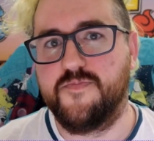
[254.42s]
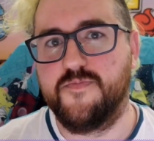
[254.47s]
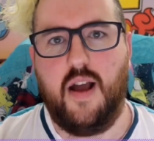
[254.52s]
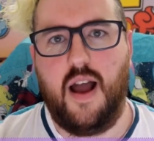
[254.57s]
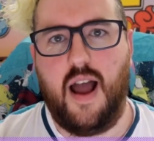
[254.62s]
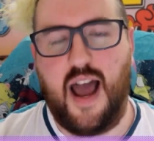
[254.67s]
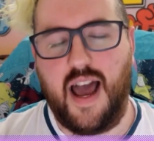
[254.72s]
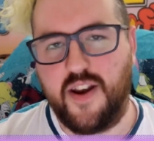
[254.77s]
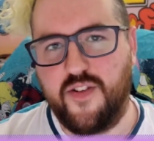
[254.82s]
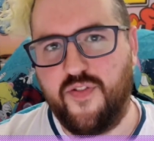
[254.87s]

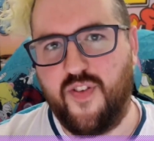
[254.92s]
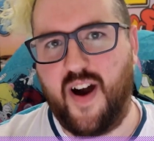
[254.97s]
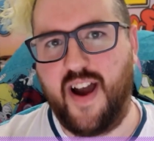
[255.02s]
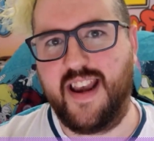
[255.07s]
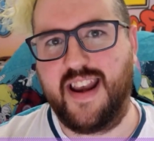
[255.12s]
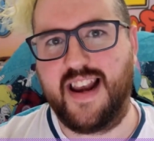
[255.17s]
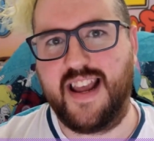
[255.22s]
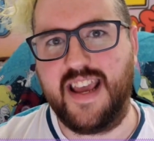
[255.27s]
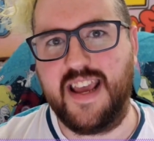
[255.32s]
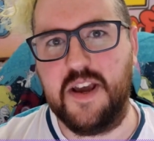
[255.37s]
And
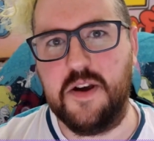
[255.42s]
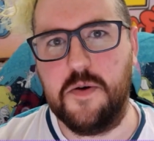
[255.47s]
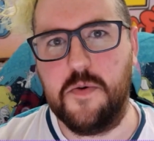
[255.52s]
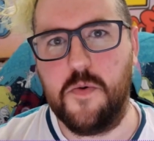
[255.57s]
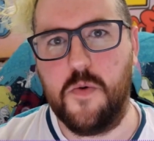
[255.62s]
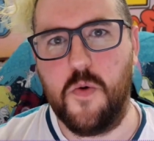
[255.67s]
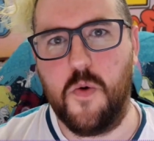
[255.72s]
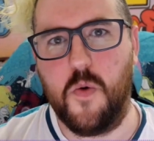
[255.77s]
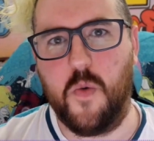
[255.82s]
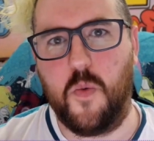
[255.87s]
finally,
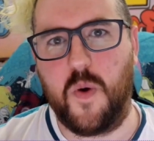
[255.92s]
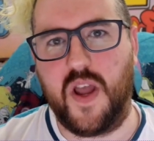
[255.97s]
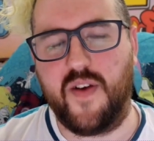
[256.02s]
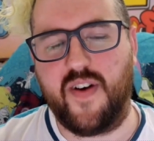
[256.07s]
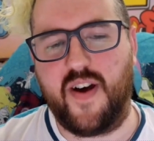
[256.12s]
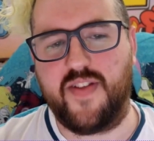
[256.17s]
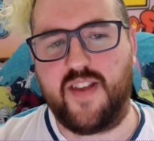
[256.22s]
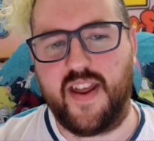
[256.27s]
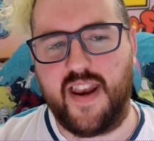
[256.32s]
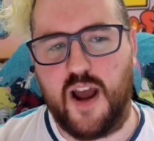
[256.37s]
we have
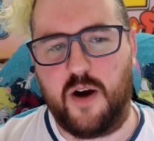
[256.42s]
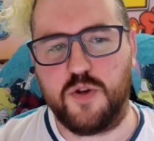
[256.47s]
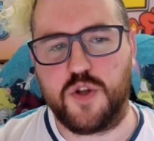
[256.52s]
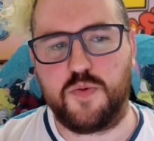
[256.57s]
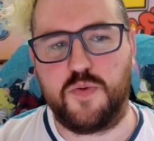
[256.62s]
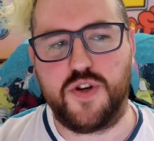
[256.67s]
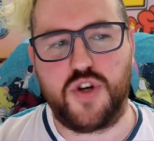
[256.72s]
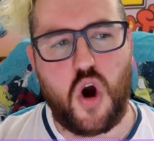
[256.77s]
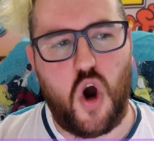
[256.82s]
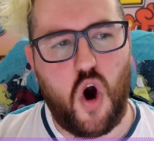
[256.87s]
had the
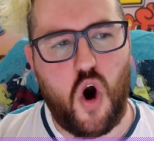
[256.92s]
announcement